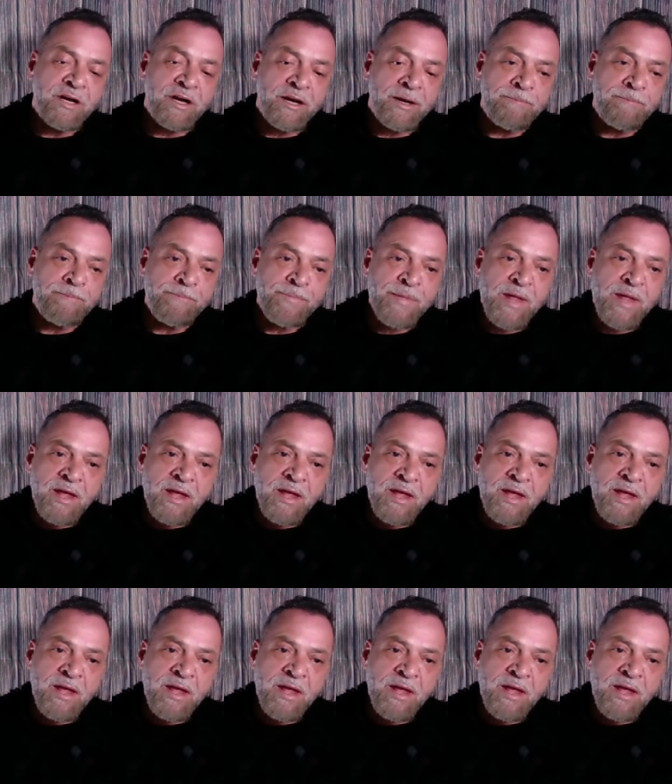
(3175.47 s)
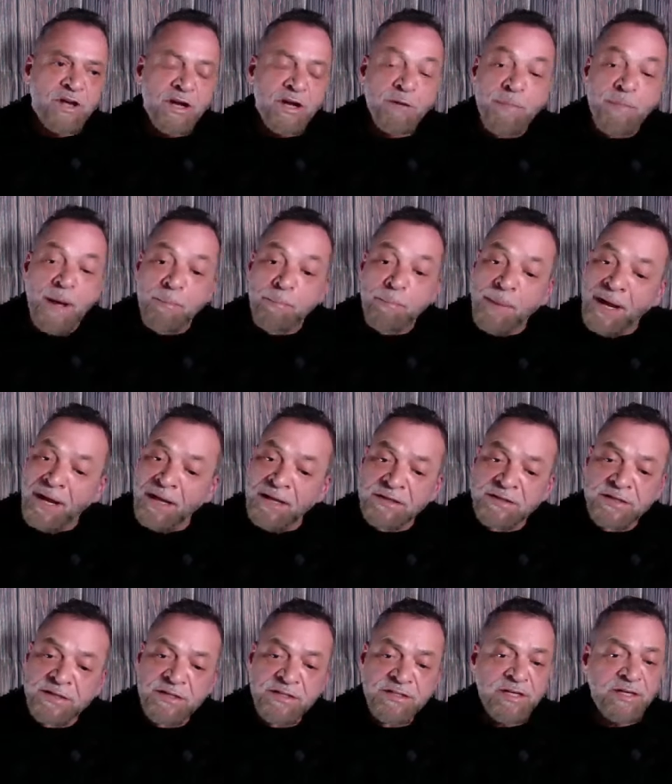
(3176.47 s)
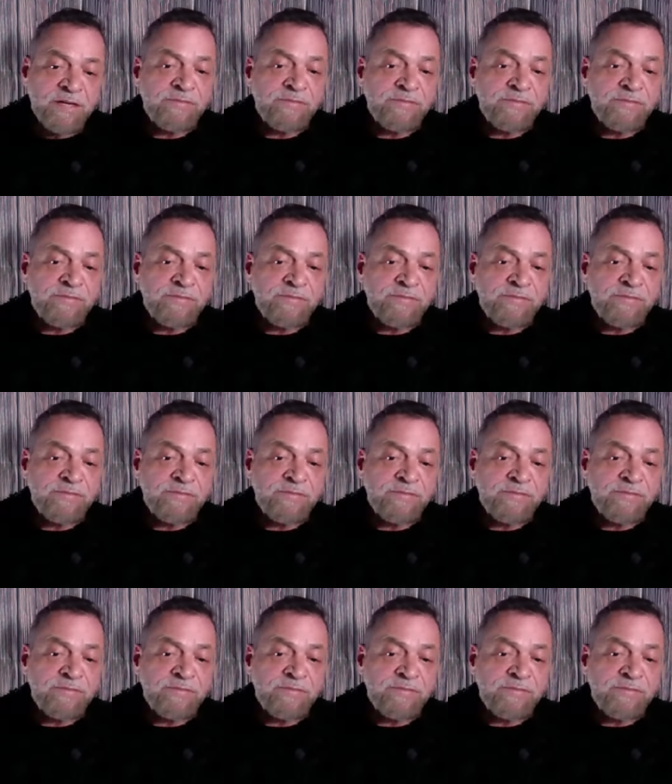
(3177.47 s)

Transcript: Uh, I never talk about politics.